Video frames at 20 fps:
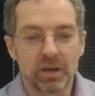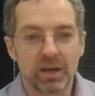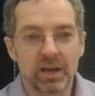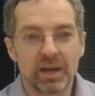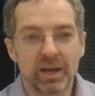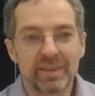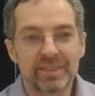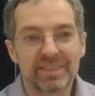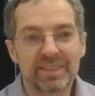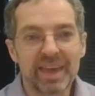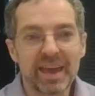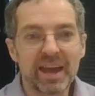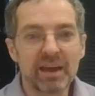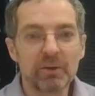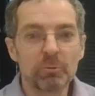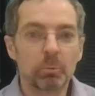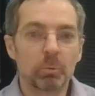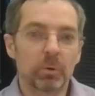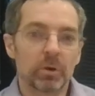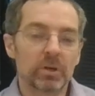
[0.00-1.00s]
that
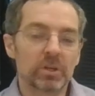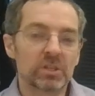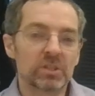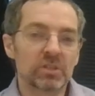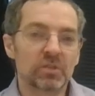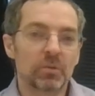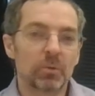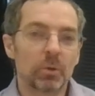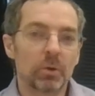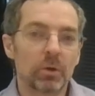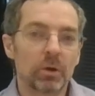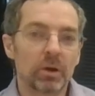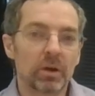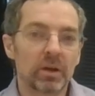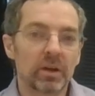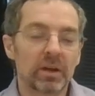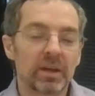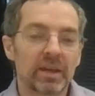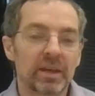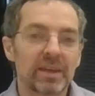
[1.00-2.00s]
works
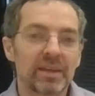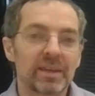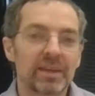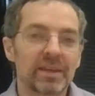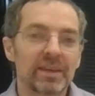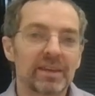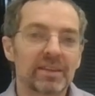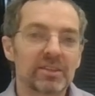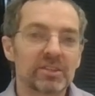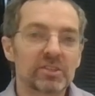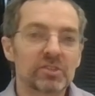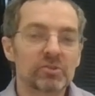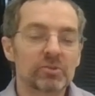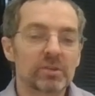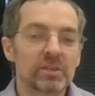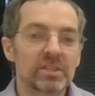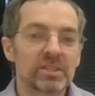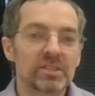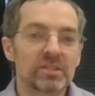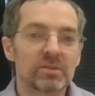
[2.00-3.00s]
for
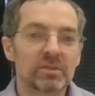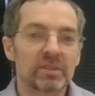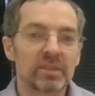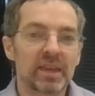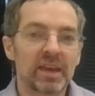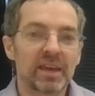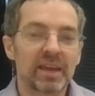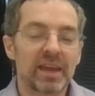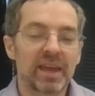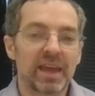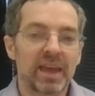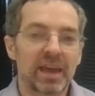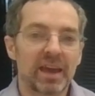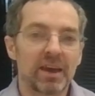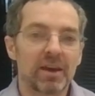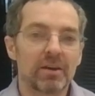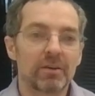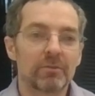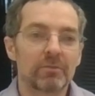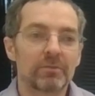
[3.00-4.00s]
industries that
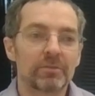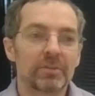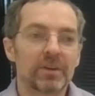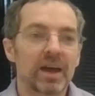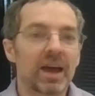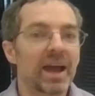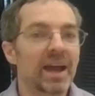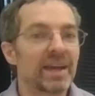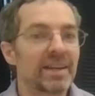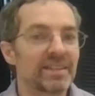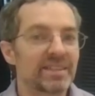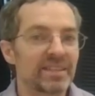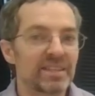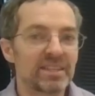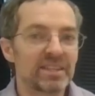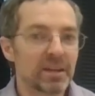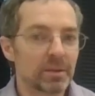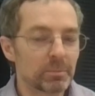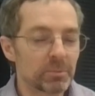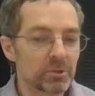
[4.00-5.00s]
have ID
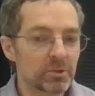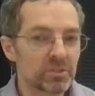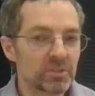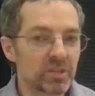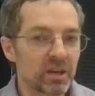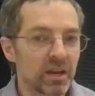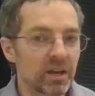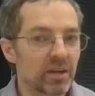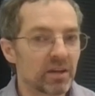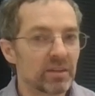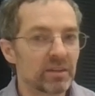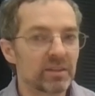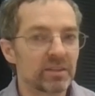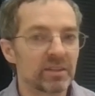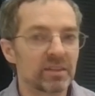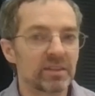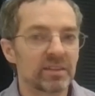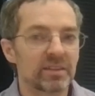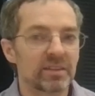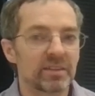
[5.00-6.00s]
numbers
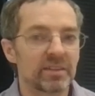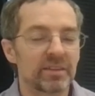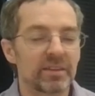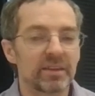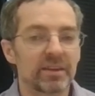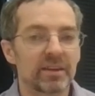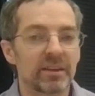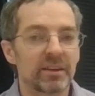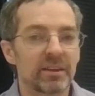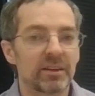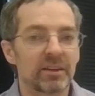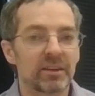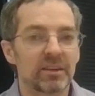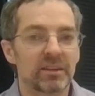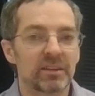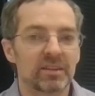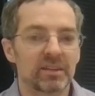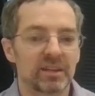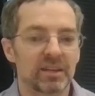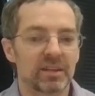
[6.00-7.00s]
on their
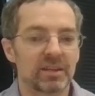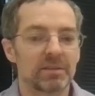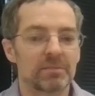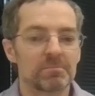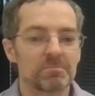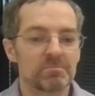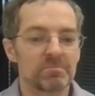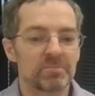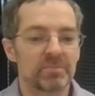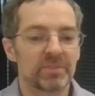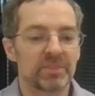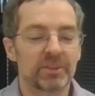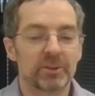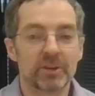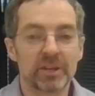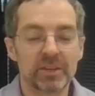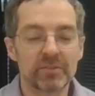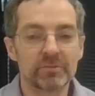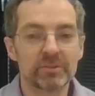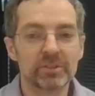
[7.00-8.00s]

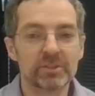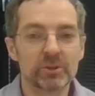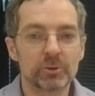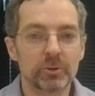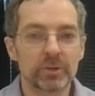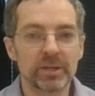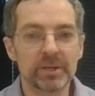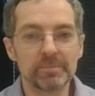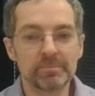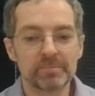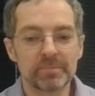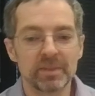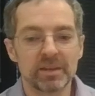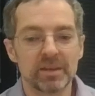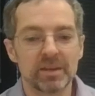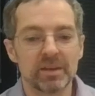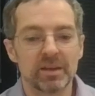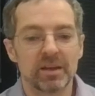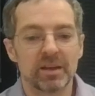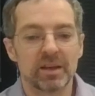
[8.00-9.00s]
inventory.
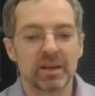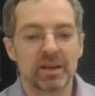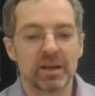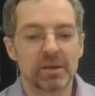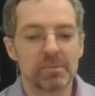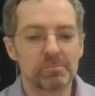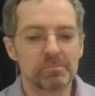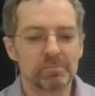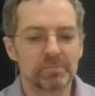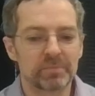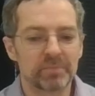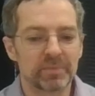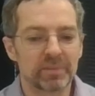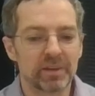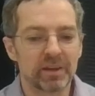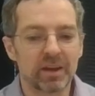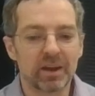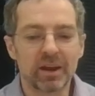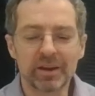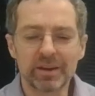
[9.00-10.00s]

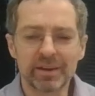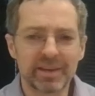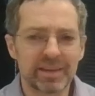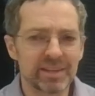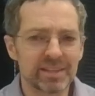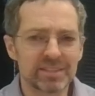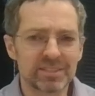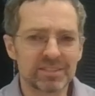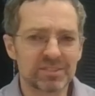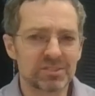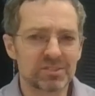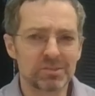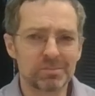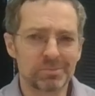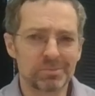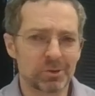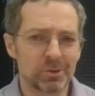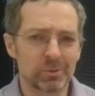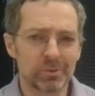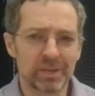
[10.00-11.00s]
Our cans of soup
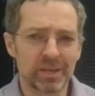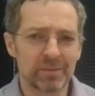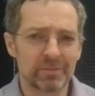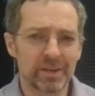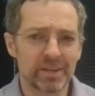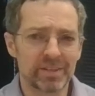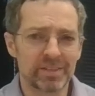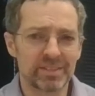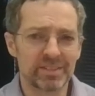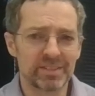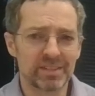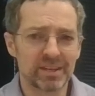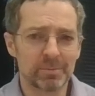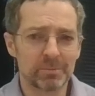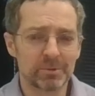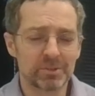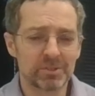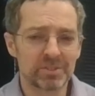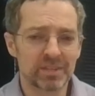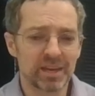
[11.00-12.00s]
don't have ID
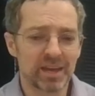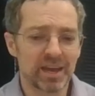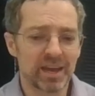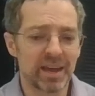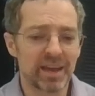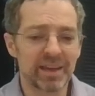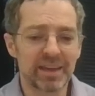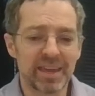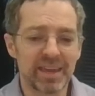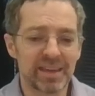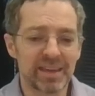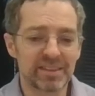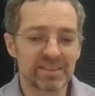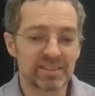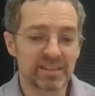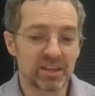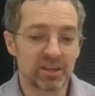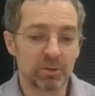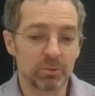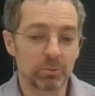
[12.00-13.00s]
numbers. I can't
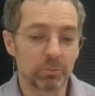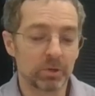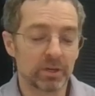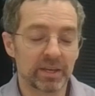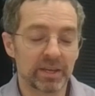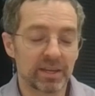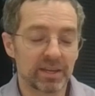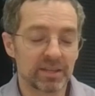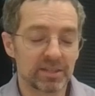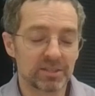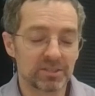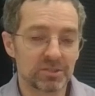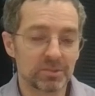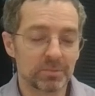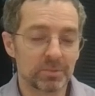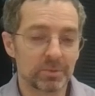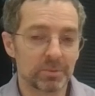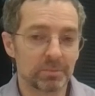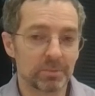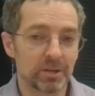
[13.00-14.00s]
tell one can of
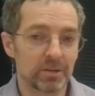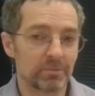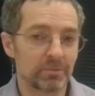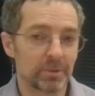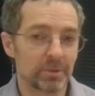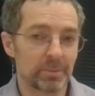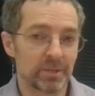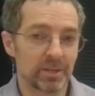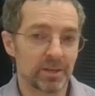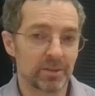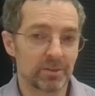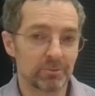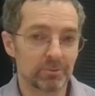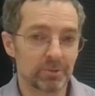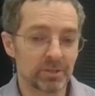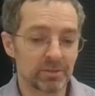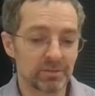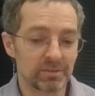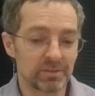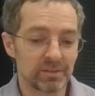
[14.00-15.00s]
soup apart from another one.